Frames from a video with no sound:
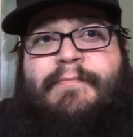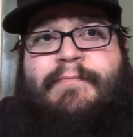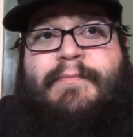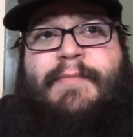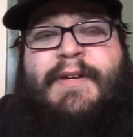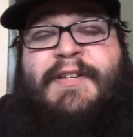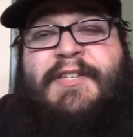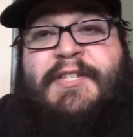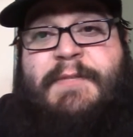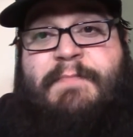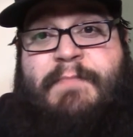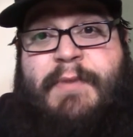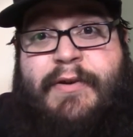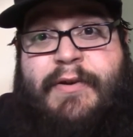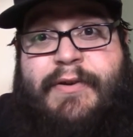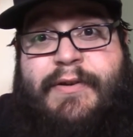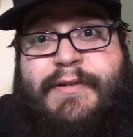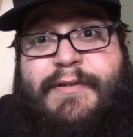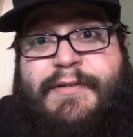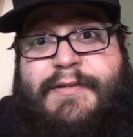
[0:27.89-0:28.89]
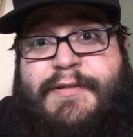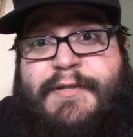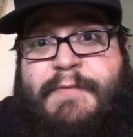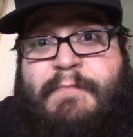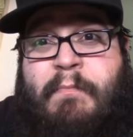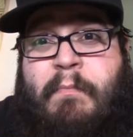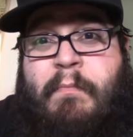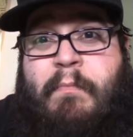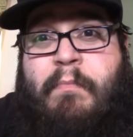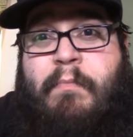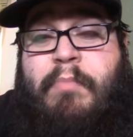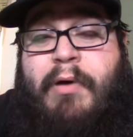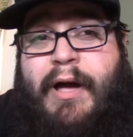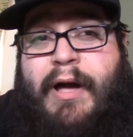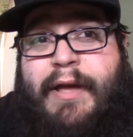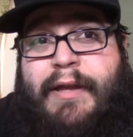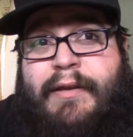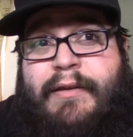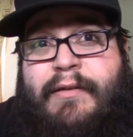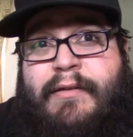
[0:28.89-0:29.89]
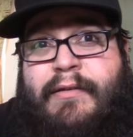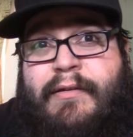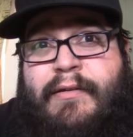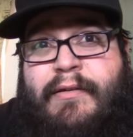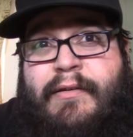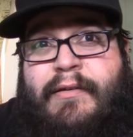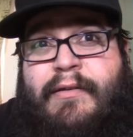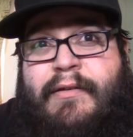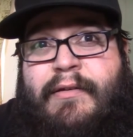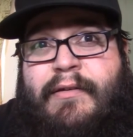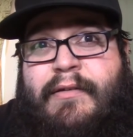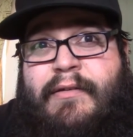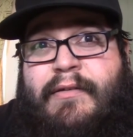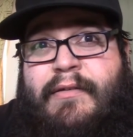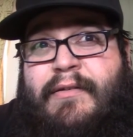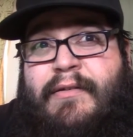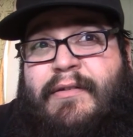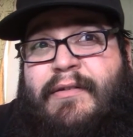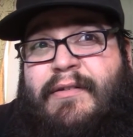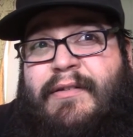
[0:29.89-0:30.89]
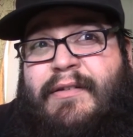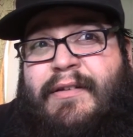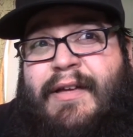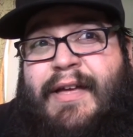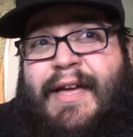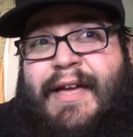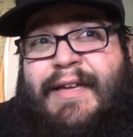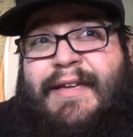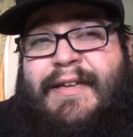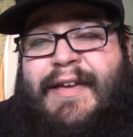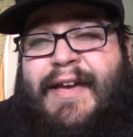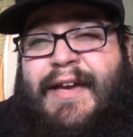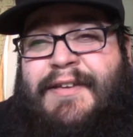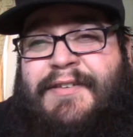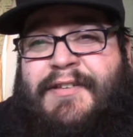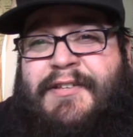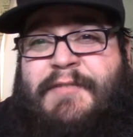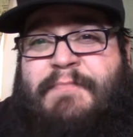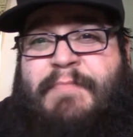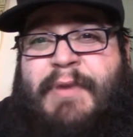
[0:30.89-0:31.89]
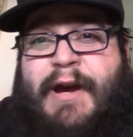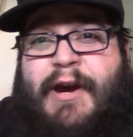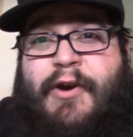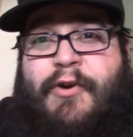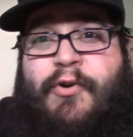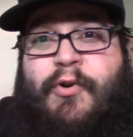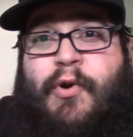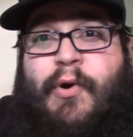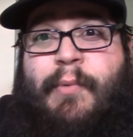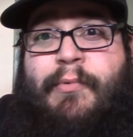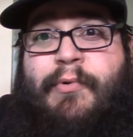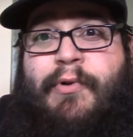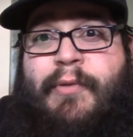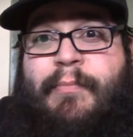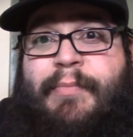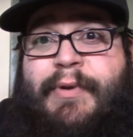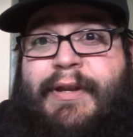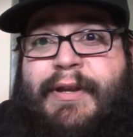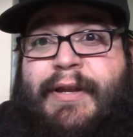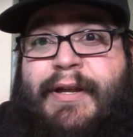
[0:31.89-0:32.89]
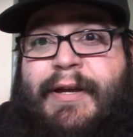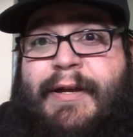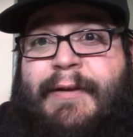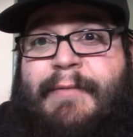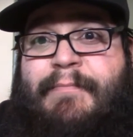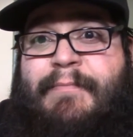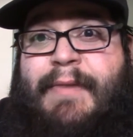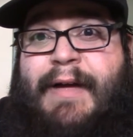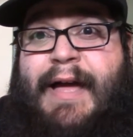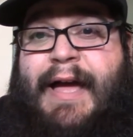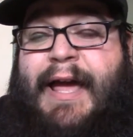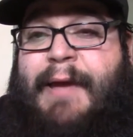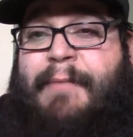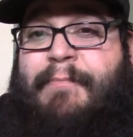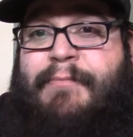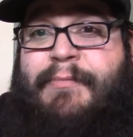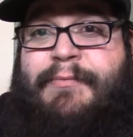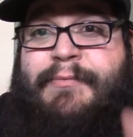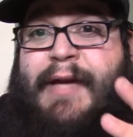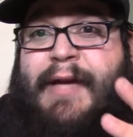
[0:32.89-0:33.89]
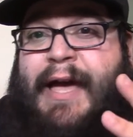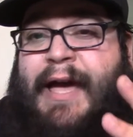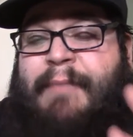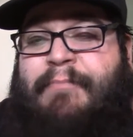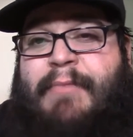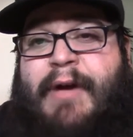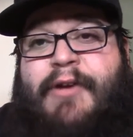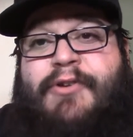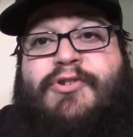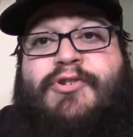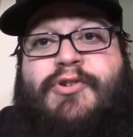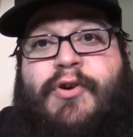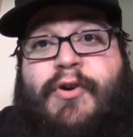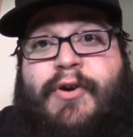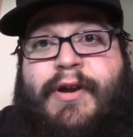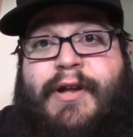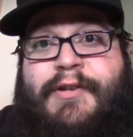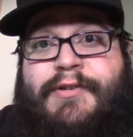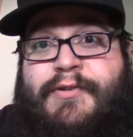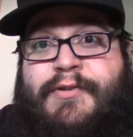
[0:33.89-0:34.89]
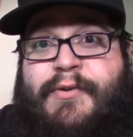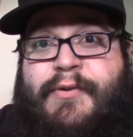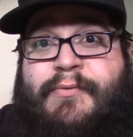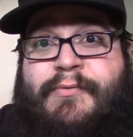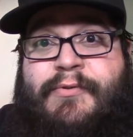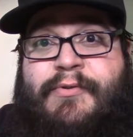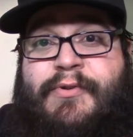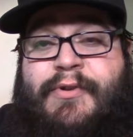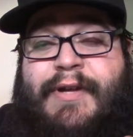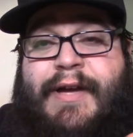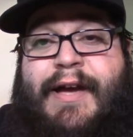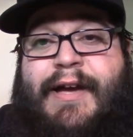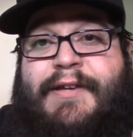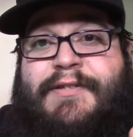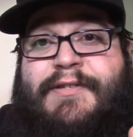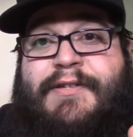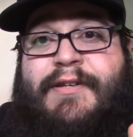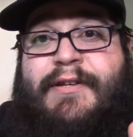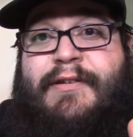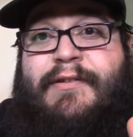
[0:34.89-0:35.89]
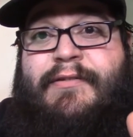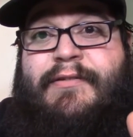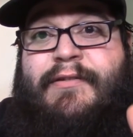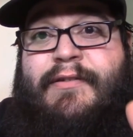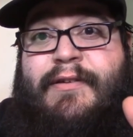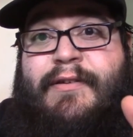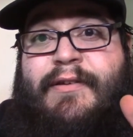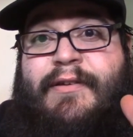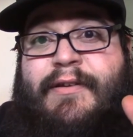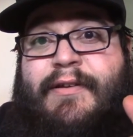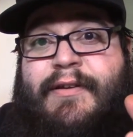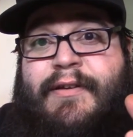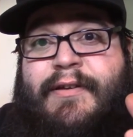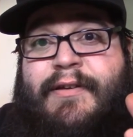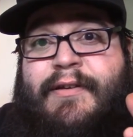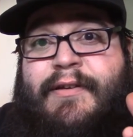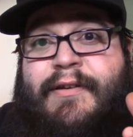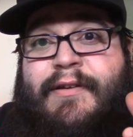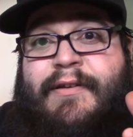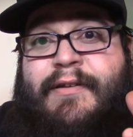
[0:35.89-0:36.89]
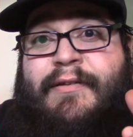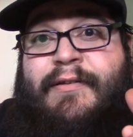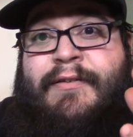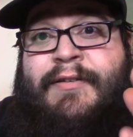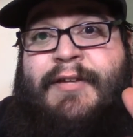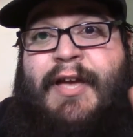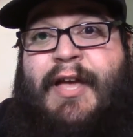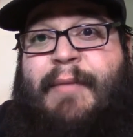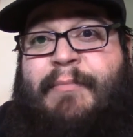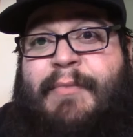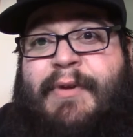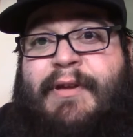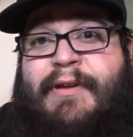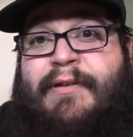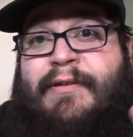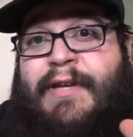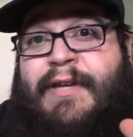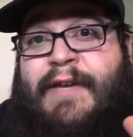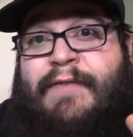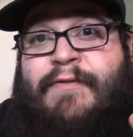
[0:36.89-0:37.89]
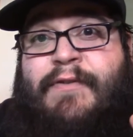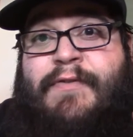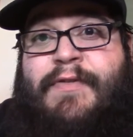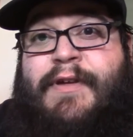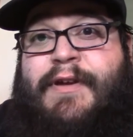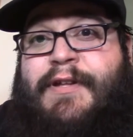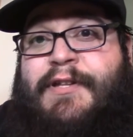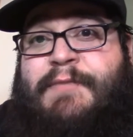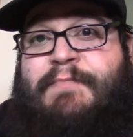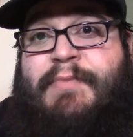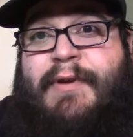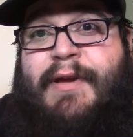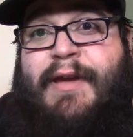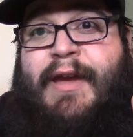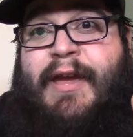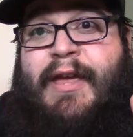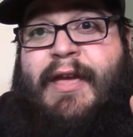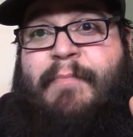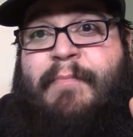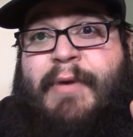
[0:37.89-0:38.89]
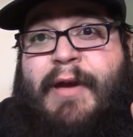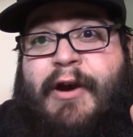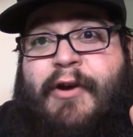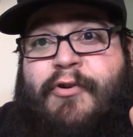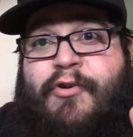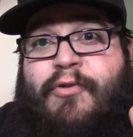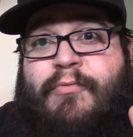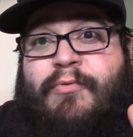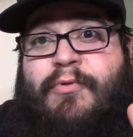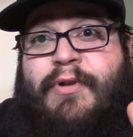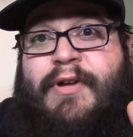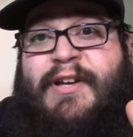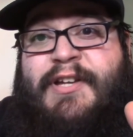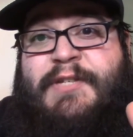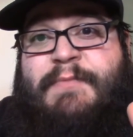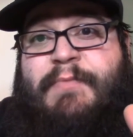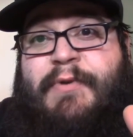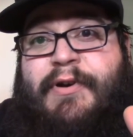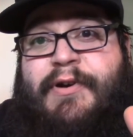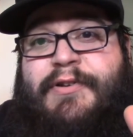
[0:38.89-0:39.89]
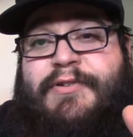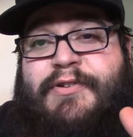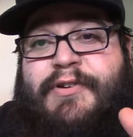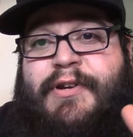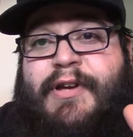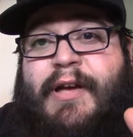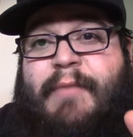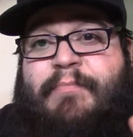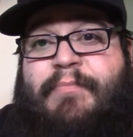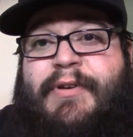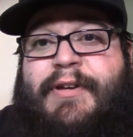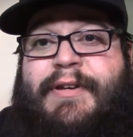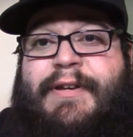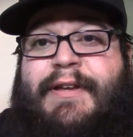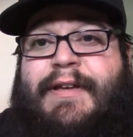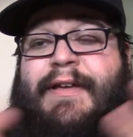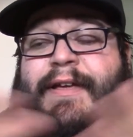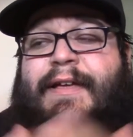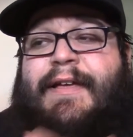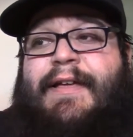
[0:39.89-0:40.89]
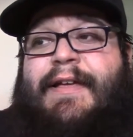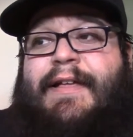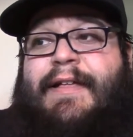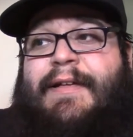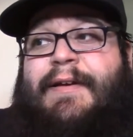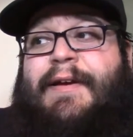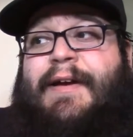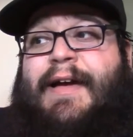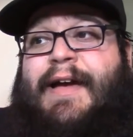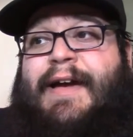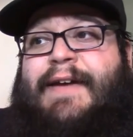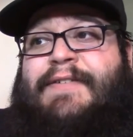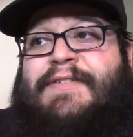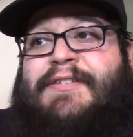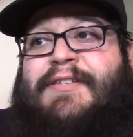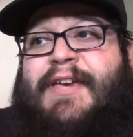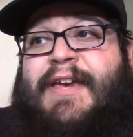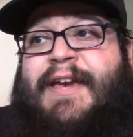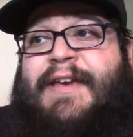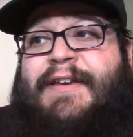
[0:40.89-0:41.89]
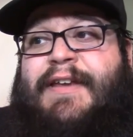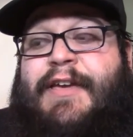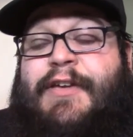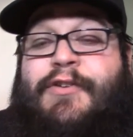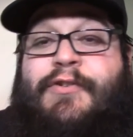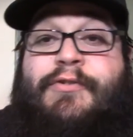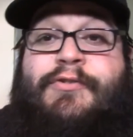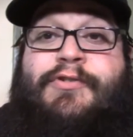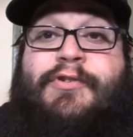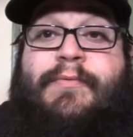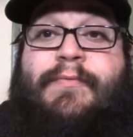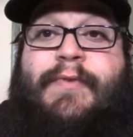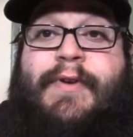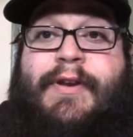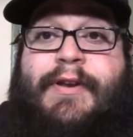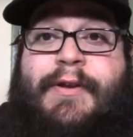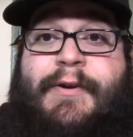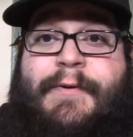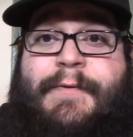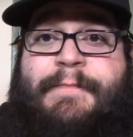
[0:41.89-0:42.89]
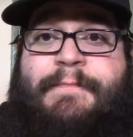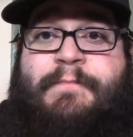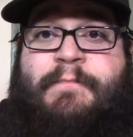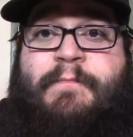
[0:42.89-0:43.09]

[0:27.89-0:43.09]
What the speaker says: experience, but I guess it's paranormal. But I'm not sure yet, so you guys can tell me if you think it's a paranormal experience or not. But I've seen a YouTube video,